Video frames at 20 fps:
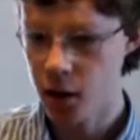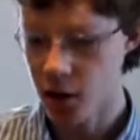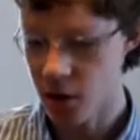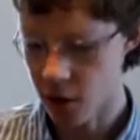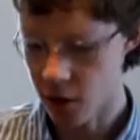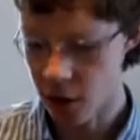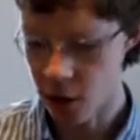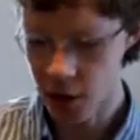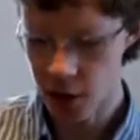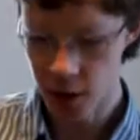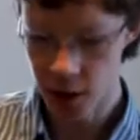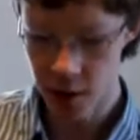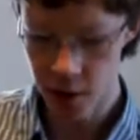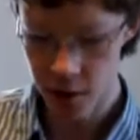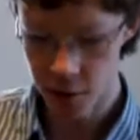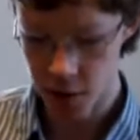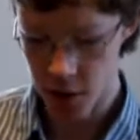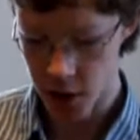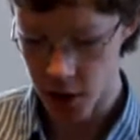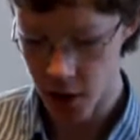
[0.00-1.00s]
So all I
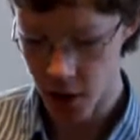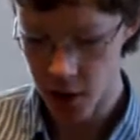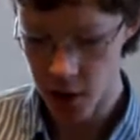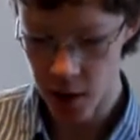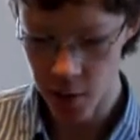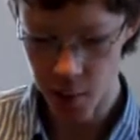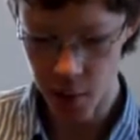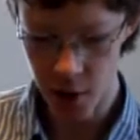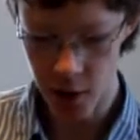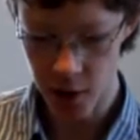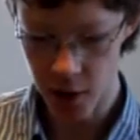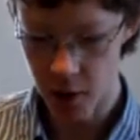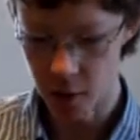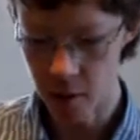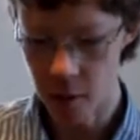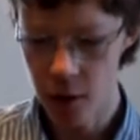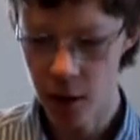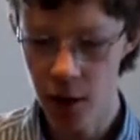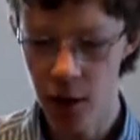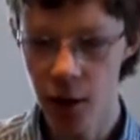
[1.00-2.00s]
did was cut that part
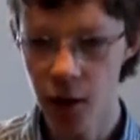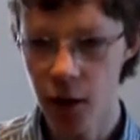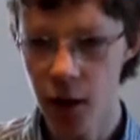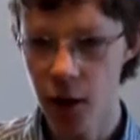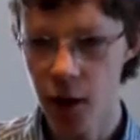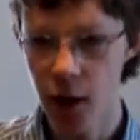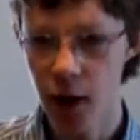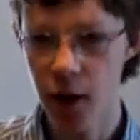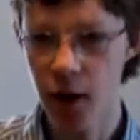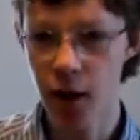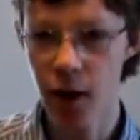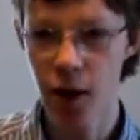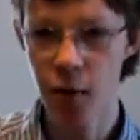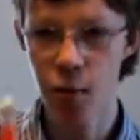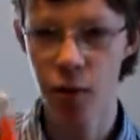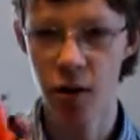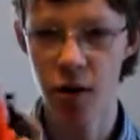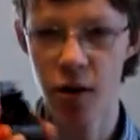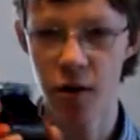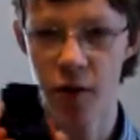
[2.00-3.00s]
down, and then
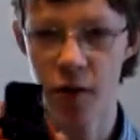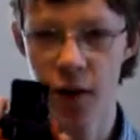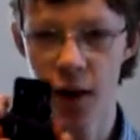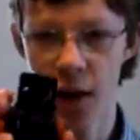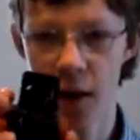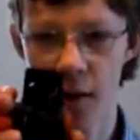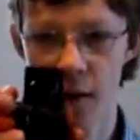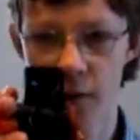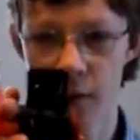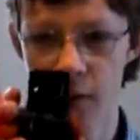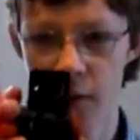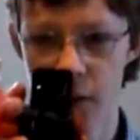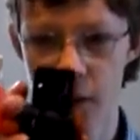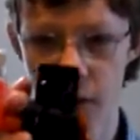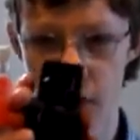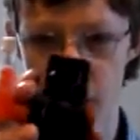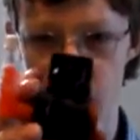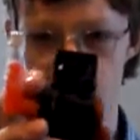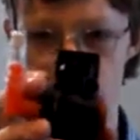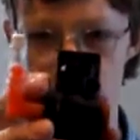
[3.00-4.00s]
I put
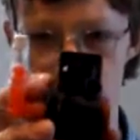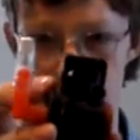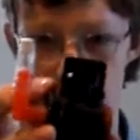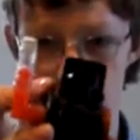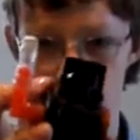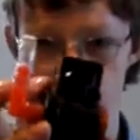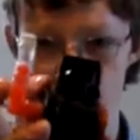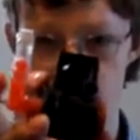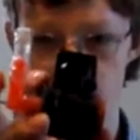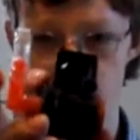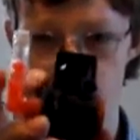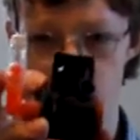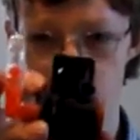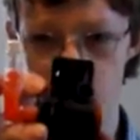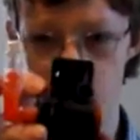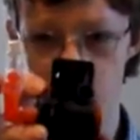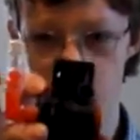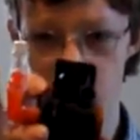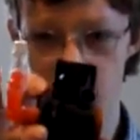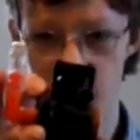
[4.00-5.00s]
5/16 inner
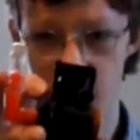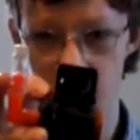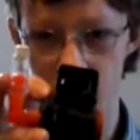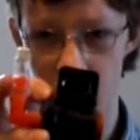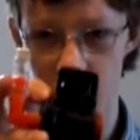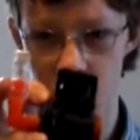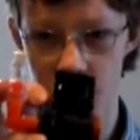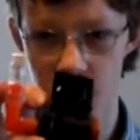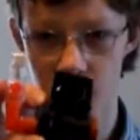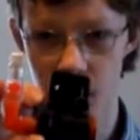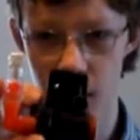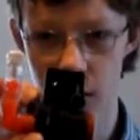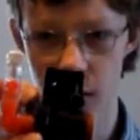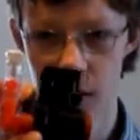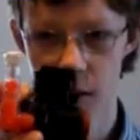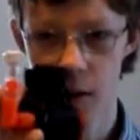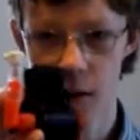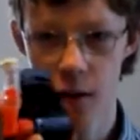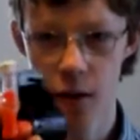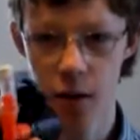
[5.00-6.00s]
diameter vinyl
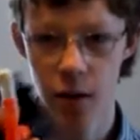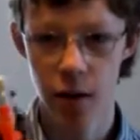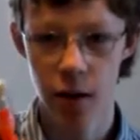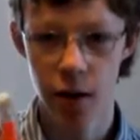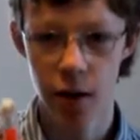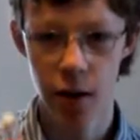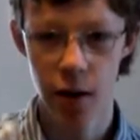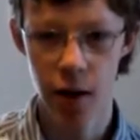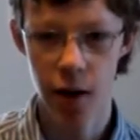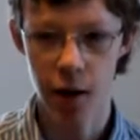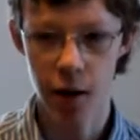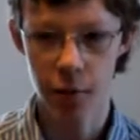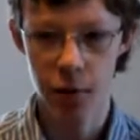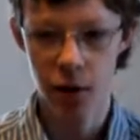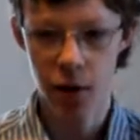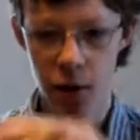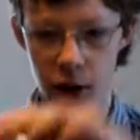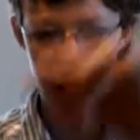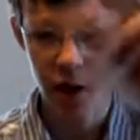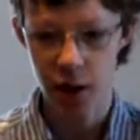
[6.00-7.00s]
tubing, and I
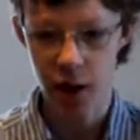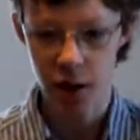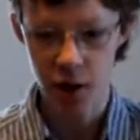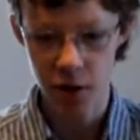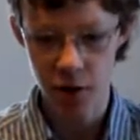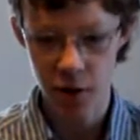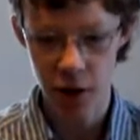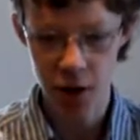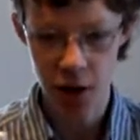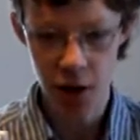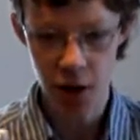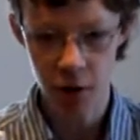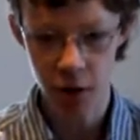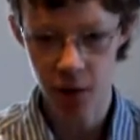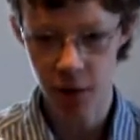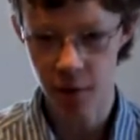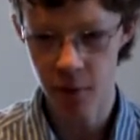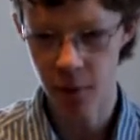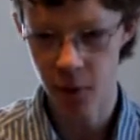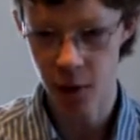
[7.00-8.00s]
originally had that stretch
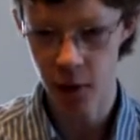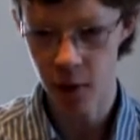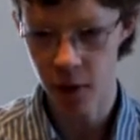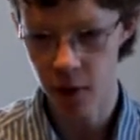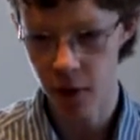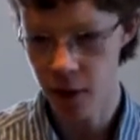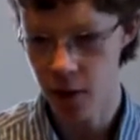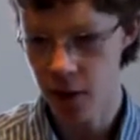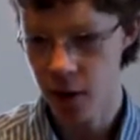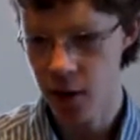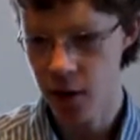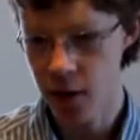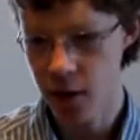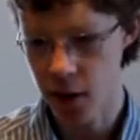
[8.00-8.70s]
out even further,